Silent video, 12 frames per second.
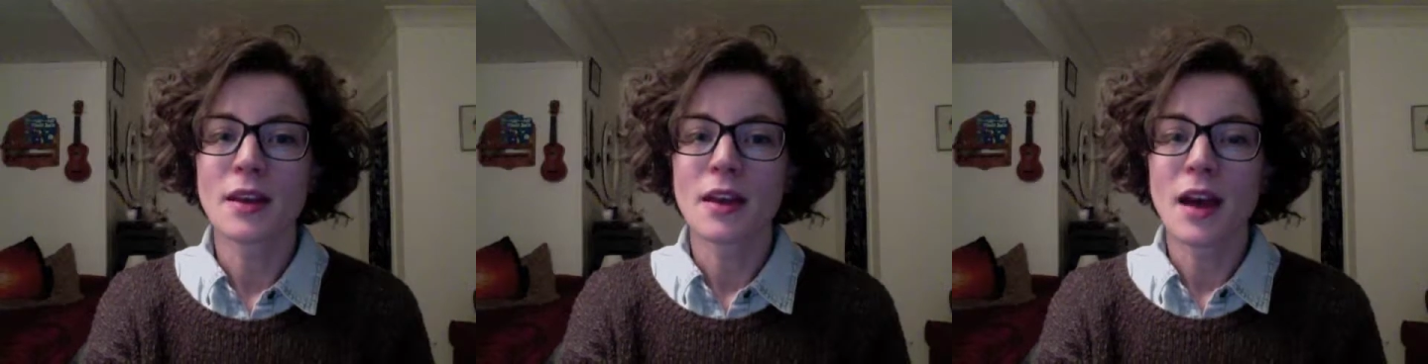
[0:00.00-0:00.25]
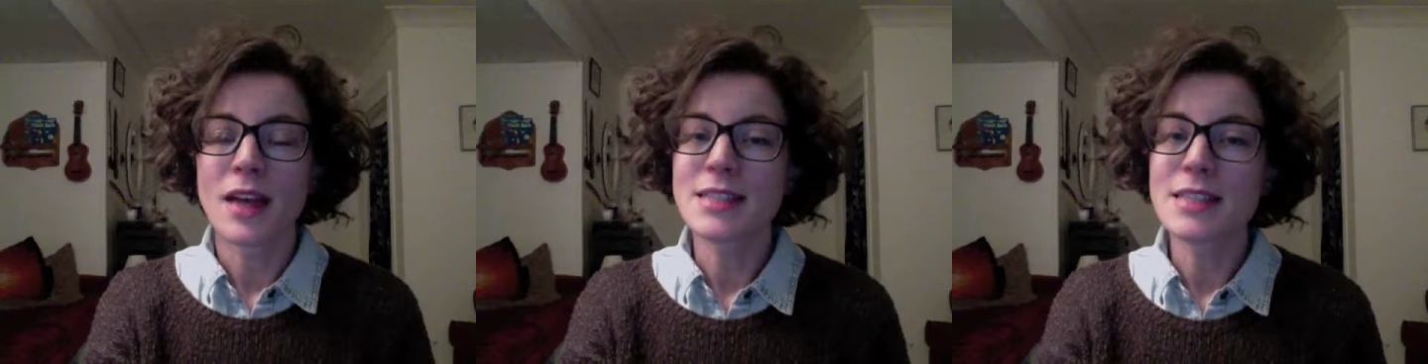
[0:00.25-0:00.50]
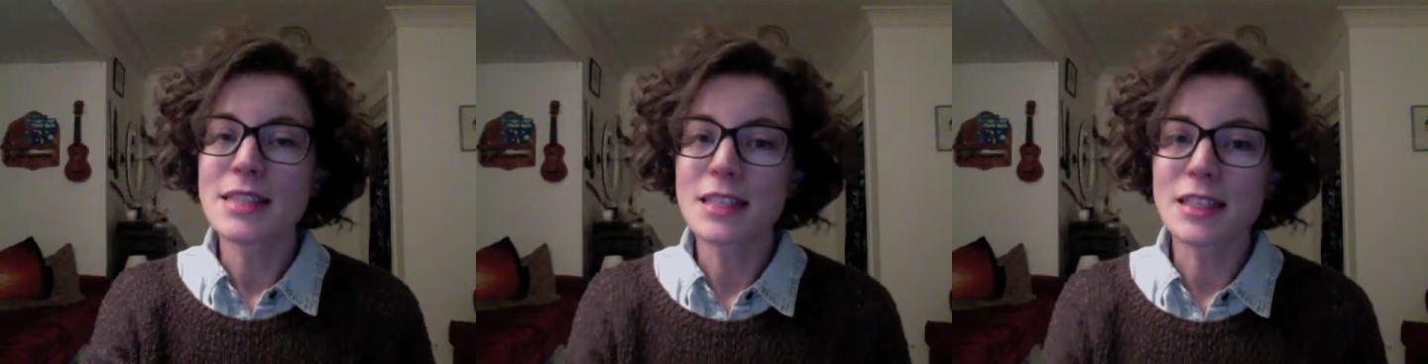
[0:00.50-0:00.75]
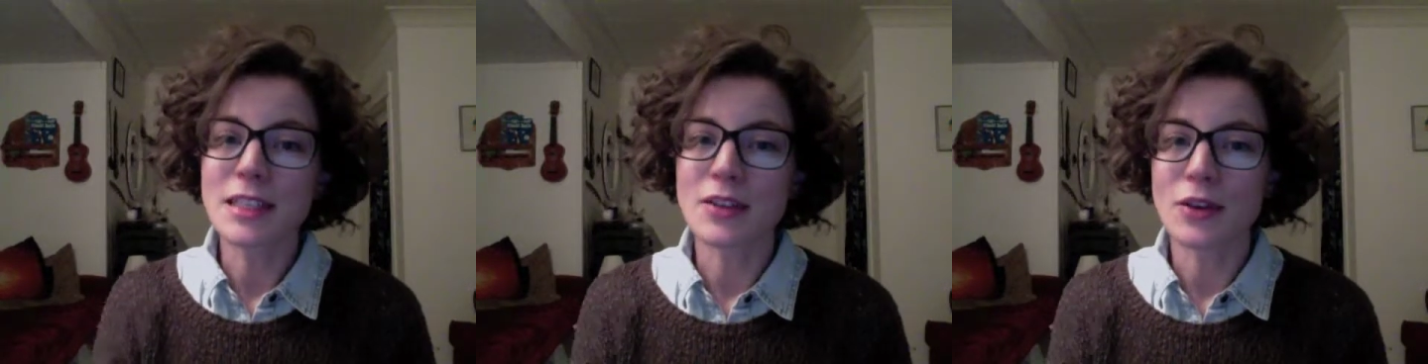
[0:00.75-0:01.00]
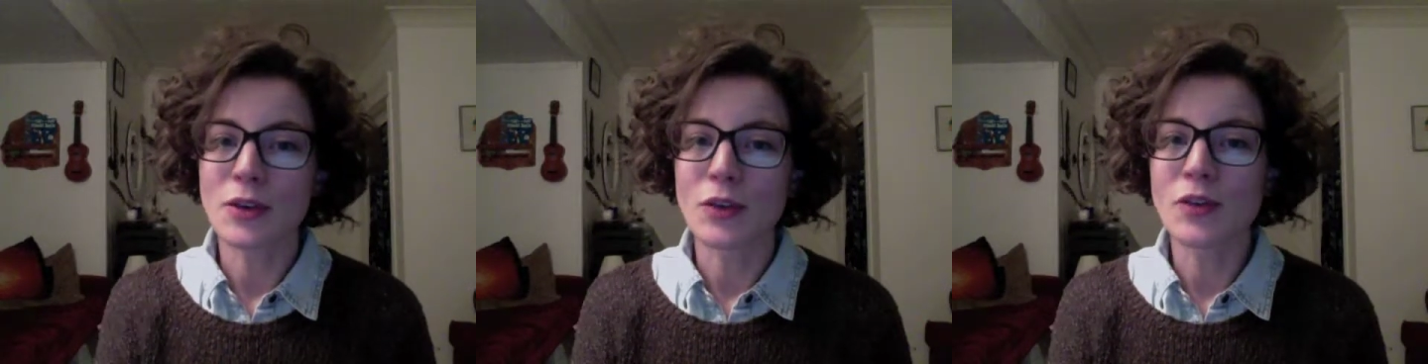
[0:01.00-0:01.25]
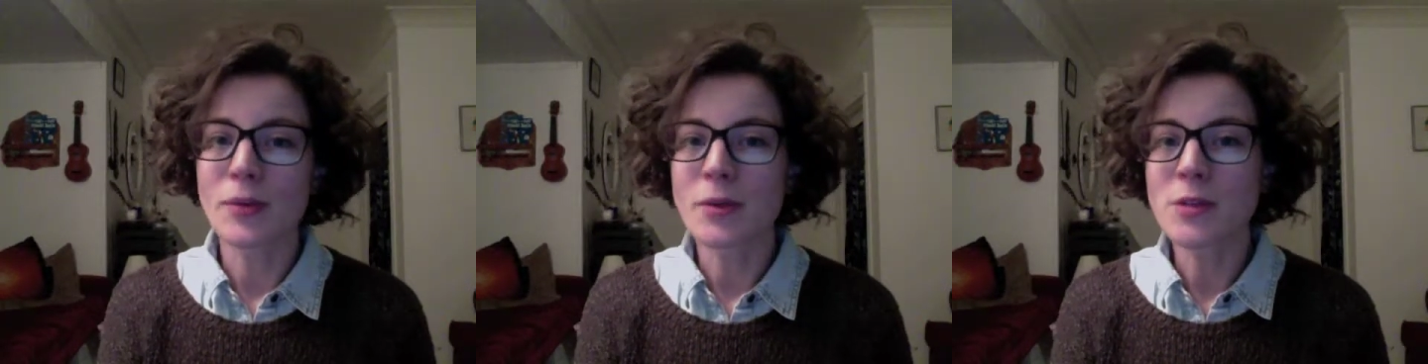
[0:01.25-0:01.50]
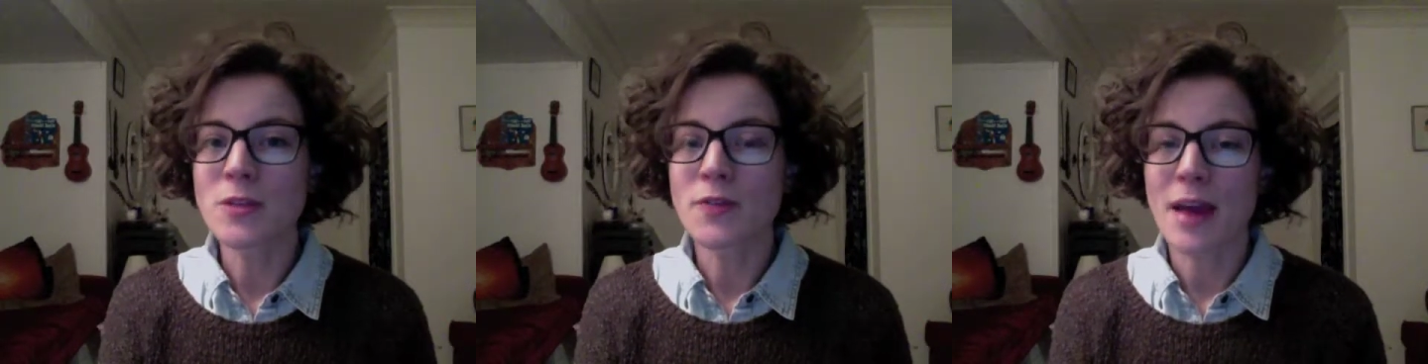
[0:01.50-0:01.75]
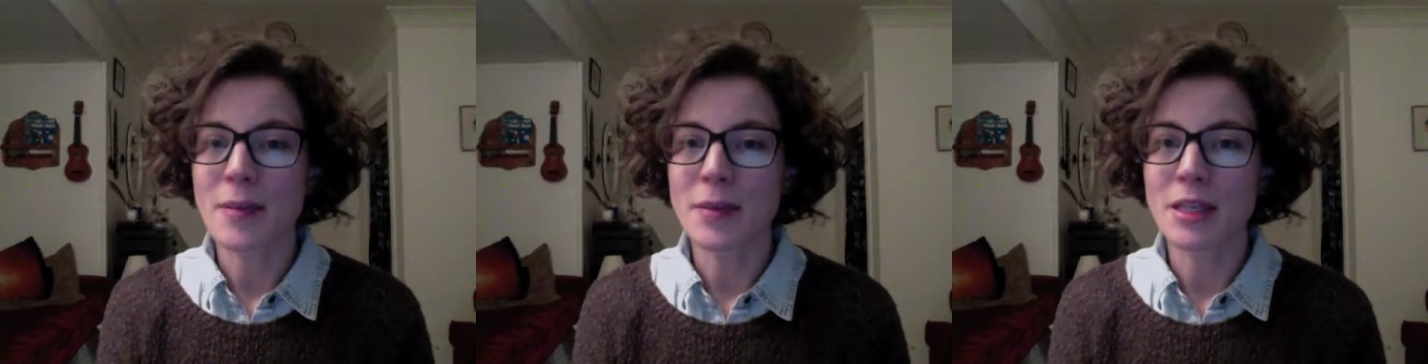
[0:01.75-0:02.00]
Ideally, though, for most
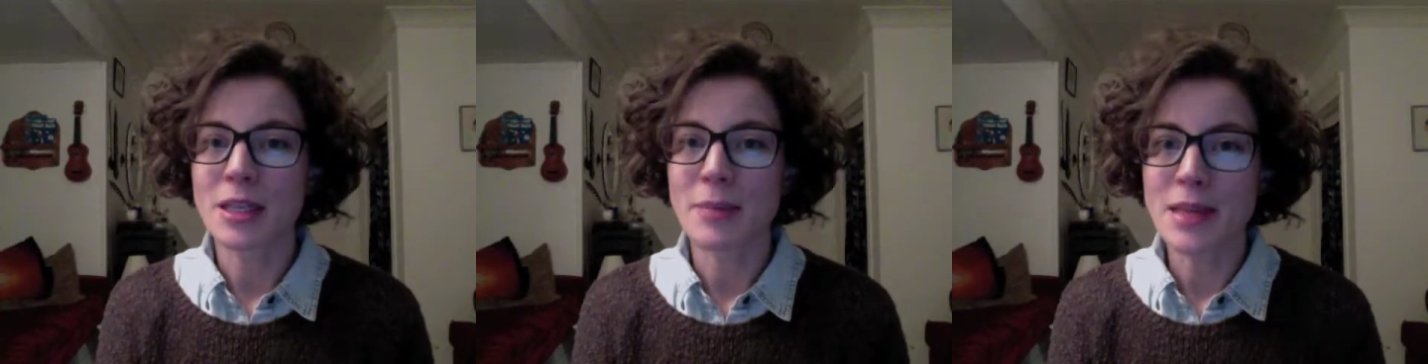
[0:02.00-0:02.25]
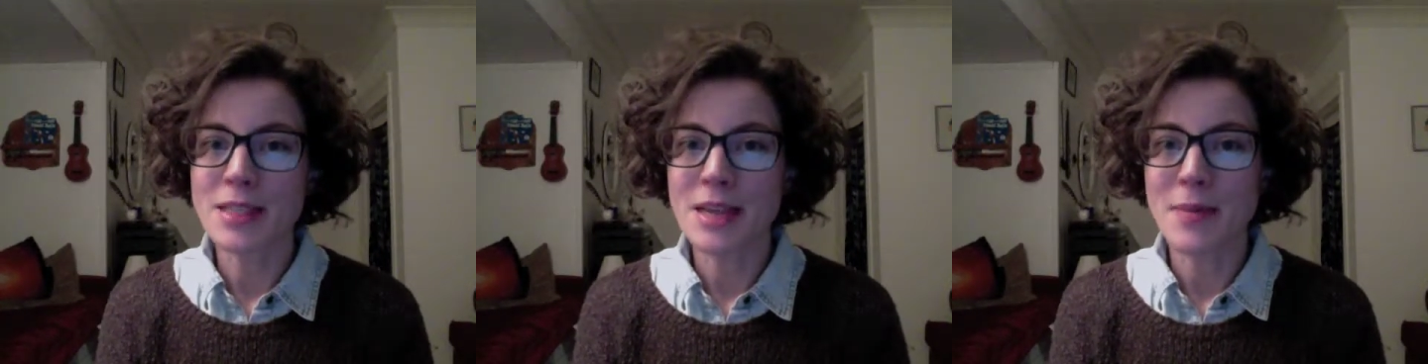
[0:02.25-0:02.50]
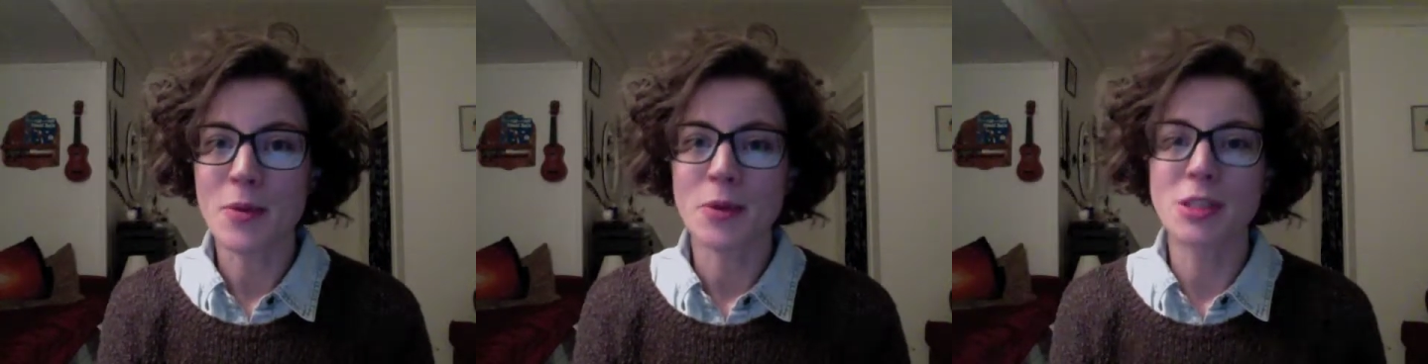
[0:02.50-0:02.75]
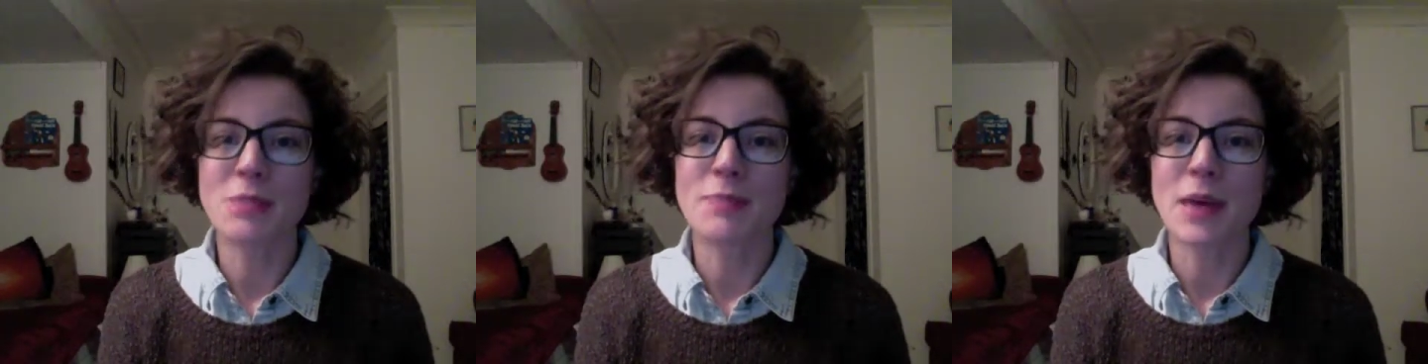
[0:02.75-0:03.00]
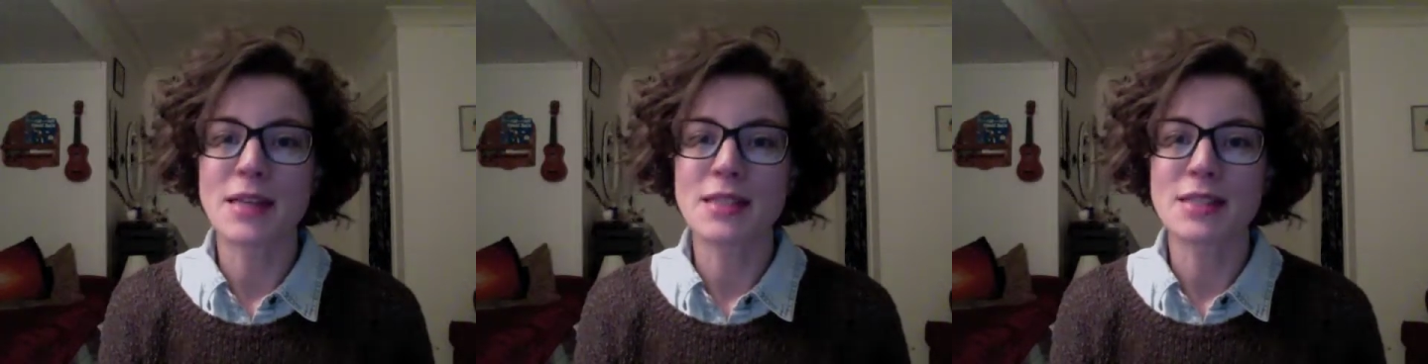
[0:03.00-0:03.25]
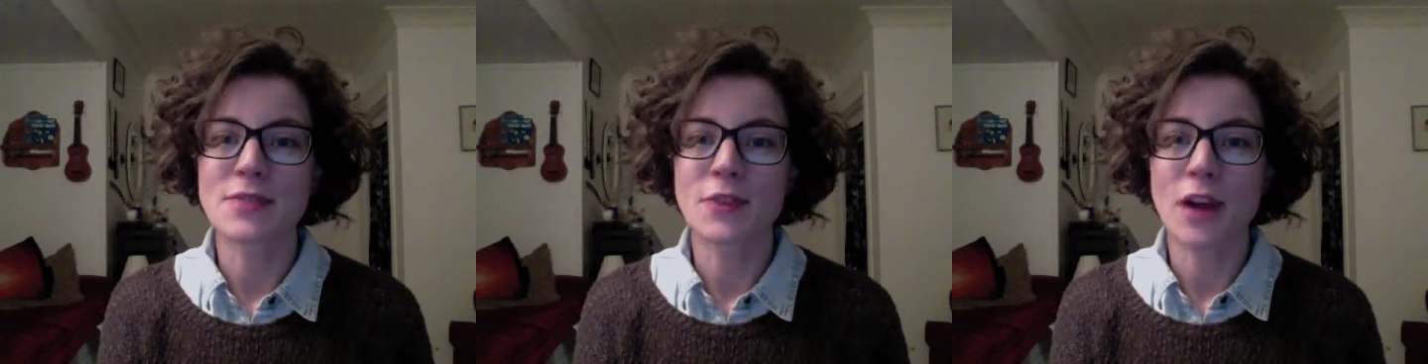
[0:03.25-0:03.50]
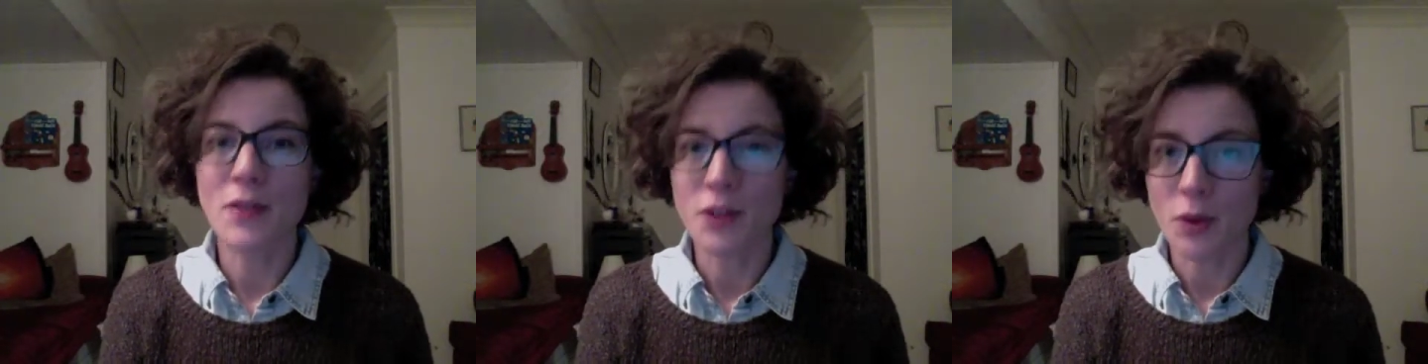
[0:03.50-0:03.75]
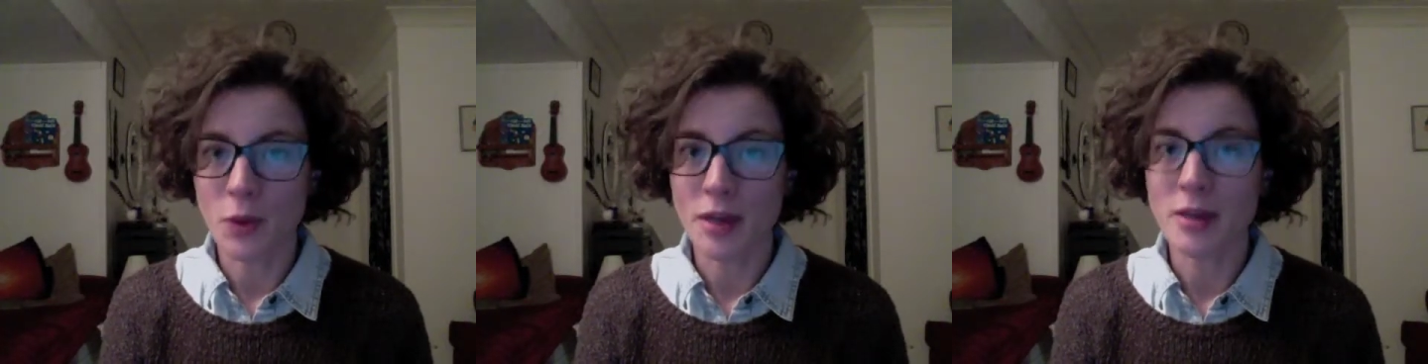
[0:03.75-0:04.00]
family, the bedtime that works best for
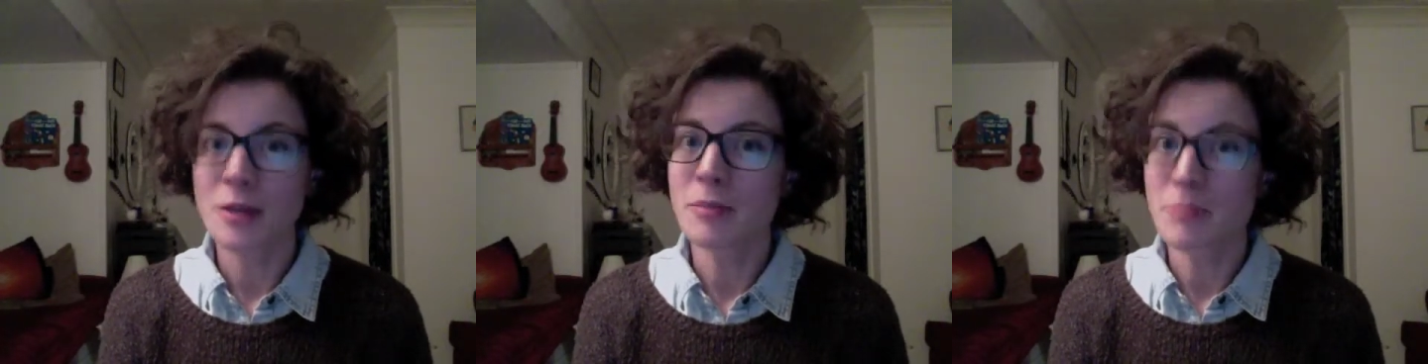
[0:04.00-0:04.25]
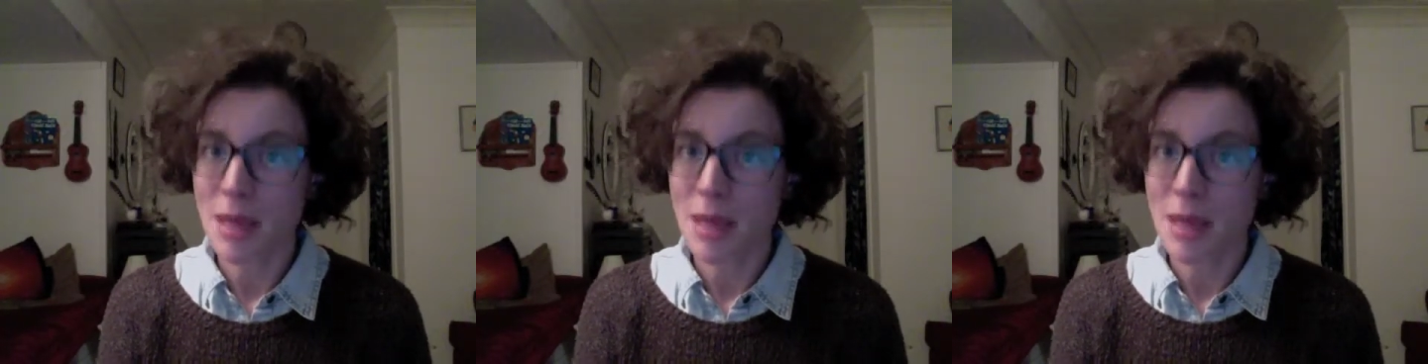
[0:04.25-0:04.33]
everyone,